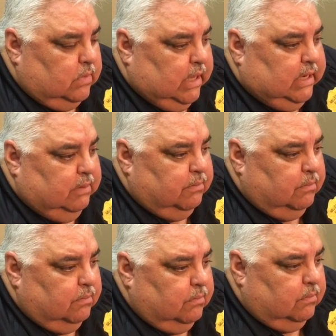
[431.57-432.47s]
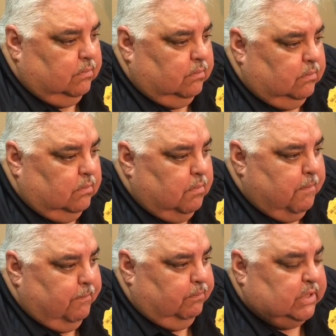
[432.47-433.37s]
any
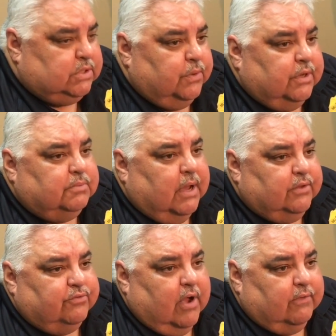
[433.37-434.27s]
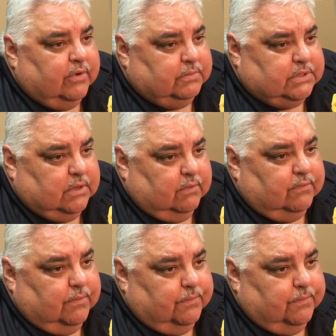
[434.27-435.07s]
misdoings by the driver himself.